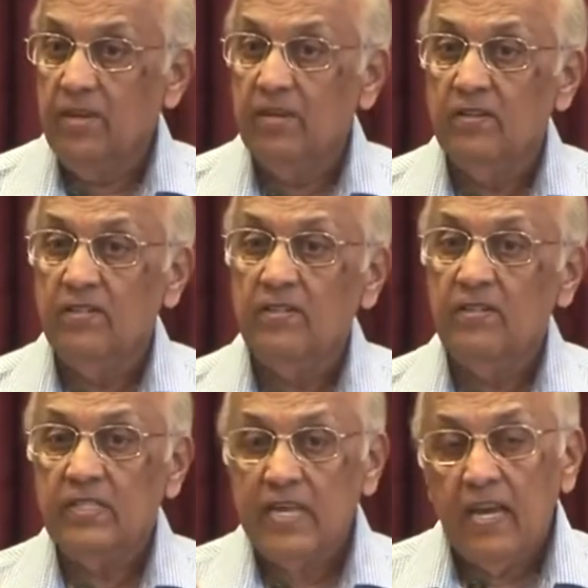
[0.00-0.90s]
because
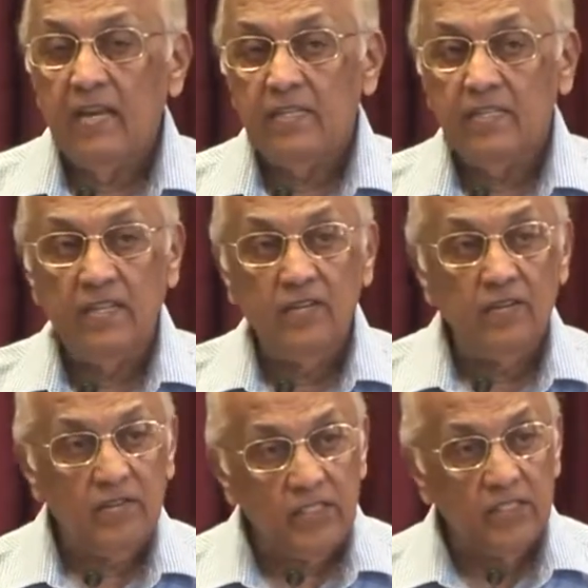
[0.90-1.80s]
there's a tendency
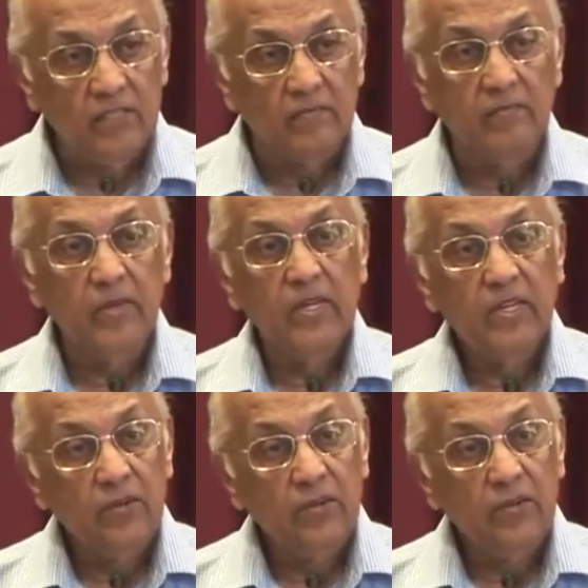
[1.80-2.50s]
in Christendom